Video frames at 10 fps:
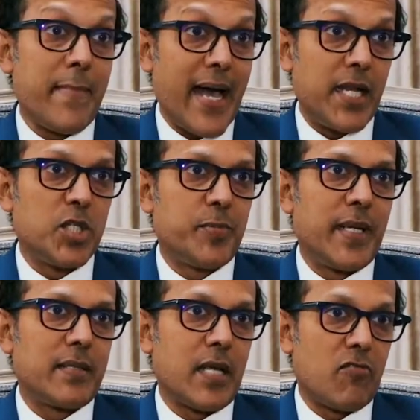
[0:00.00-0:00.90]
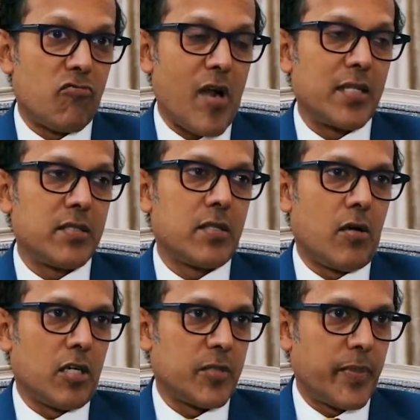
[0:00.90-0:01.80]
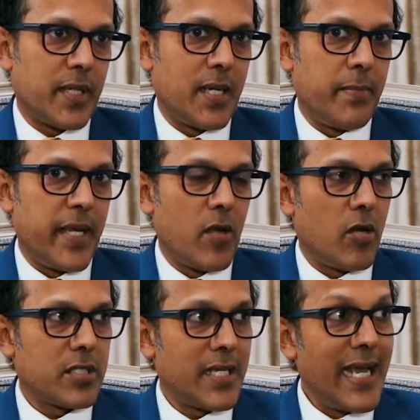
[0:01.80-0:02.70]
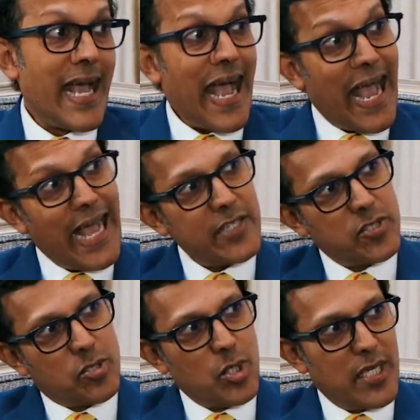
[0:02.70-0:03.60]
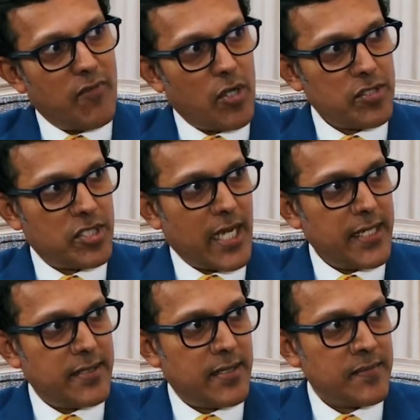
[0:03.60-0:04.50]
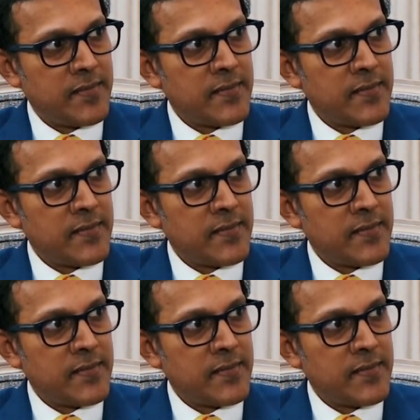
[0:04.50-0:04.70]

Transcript: management that runs the hospital in MIOT has to live on site.